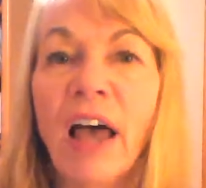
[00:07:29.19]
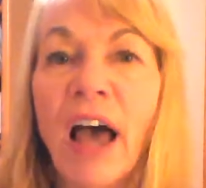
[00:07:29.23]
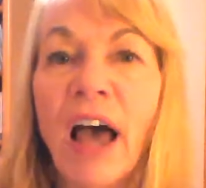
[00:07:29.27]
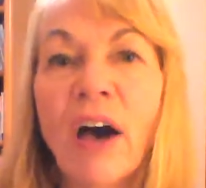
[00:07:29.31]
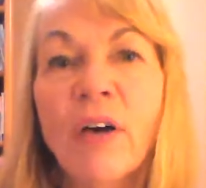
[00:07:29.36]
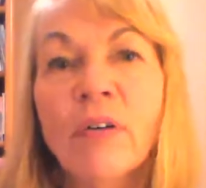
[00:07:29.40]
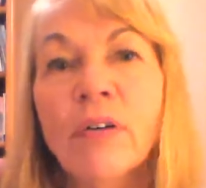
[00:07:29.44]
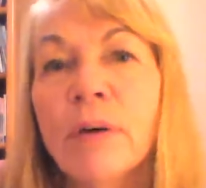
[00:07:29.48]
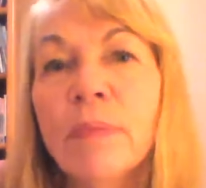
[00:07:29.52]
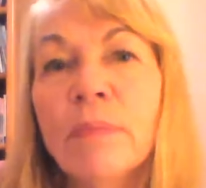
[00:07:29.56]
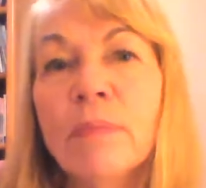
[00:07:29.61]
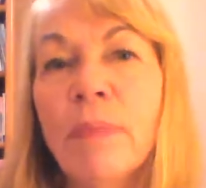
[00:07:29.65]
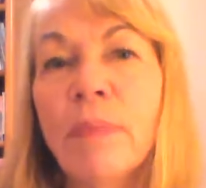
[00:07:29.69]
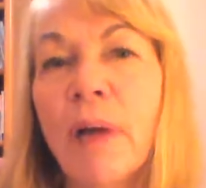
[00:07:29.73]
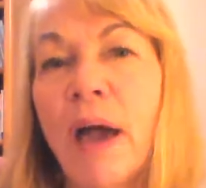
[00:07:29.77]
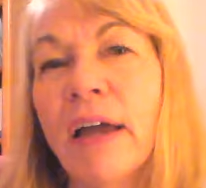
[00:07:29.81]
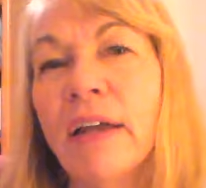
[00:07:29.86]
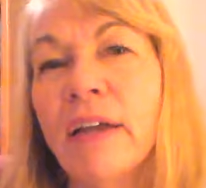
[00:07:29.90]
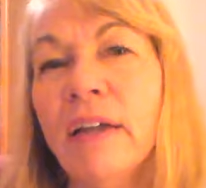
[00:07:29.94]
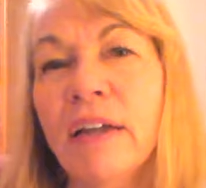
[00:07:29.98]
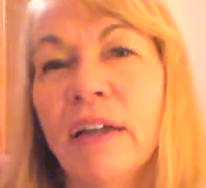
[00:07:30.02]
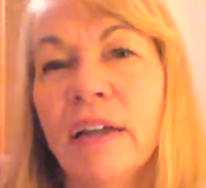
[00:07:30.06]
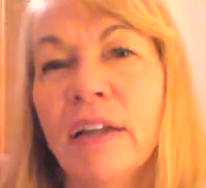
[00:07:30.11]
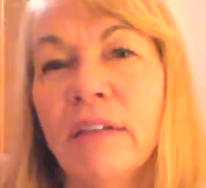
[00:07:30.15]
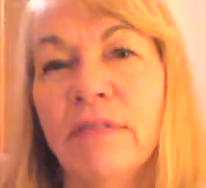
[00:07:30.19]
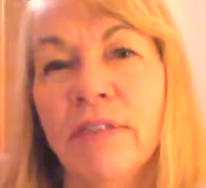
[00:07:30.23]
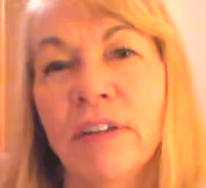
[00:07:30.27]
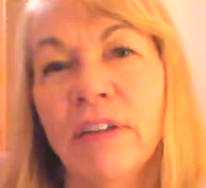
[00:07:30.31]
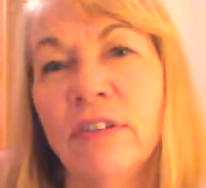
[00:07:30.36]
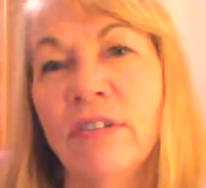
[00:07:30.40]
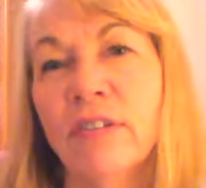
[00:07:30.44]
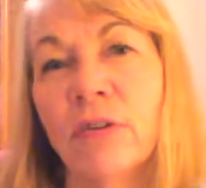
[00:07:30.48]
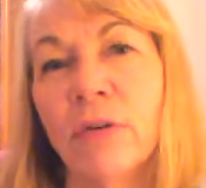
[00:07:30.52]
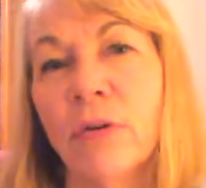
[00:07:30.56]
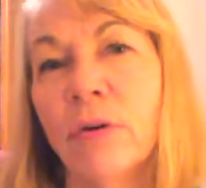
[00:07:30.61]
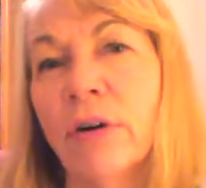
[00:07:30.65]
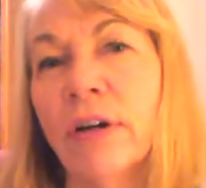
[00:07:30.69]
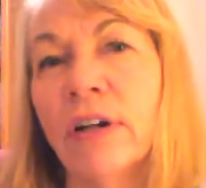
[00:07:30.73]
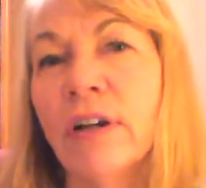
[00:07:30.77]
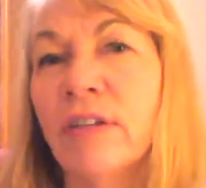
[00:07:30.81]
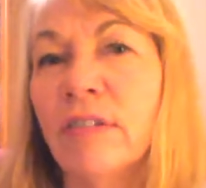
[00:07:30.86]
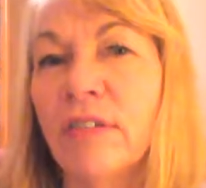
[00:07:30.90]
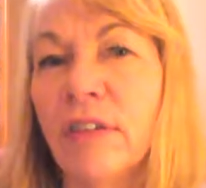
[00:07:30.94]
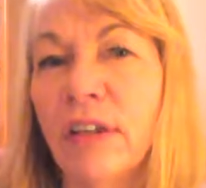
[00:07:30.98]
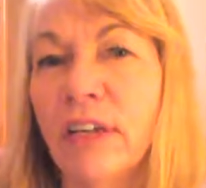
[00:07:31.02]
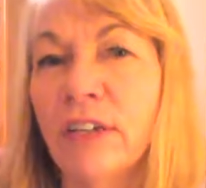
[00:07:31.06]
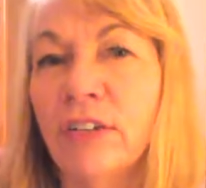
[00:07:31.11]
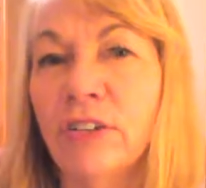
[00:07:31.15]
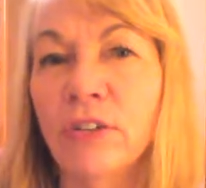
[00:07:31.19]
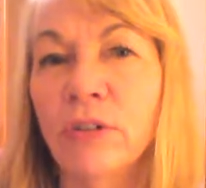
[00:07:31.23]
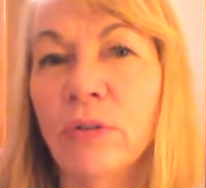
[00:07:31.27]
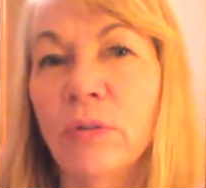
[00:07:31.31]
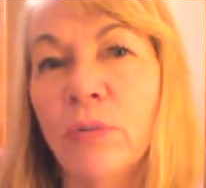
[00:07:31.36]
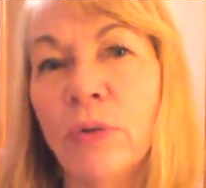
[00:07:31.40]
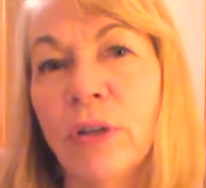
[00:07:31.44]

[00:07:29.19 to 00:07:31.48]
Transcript: how competitive is our organization